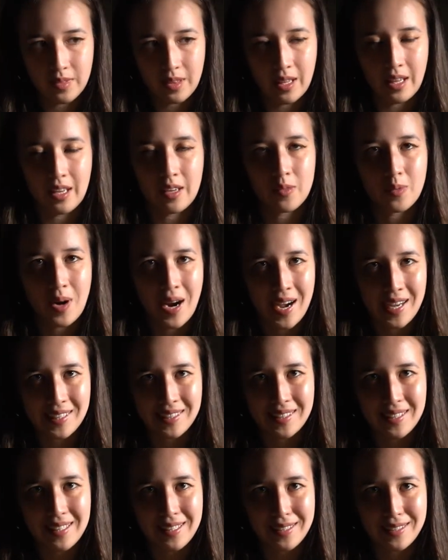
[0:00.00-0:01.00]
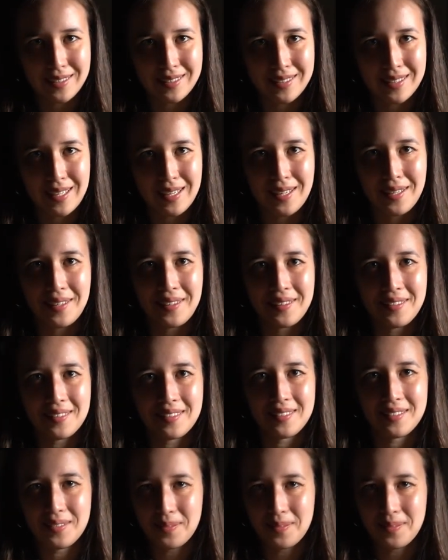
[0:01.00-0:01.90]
like grass things in,